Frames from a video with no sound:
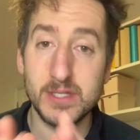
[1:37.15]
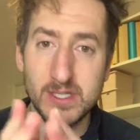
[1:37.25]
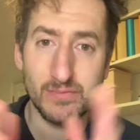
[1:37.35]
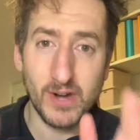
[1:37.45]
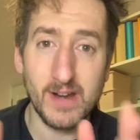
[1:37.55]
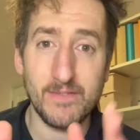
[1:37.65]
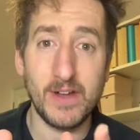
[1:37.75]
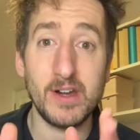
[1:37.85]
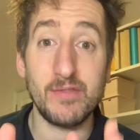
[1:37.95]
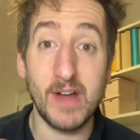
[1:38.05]
this is
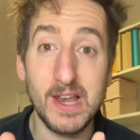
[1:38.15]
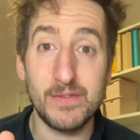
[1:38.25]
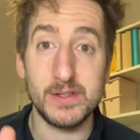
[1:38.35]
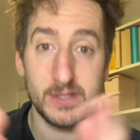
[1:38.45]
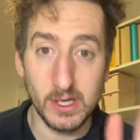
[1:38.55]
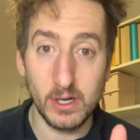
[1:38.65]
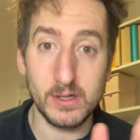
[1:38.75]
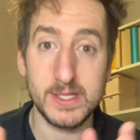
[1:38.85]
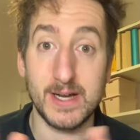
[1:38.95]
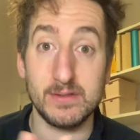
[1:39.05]
very relevant to
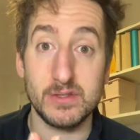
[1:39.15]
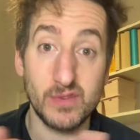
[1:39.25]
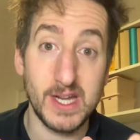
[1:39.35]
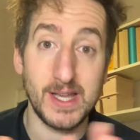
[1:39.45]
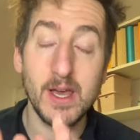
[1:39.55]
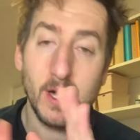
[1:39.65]
lockdowns, really.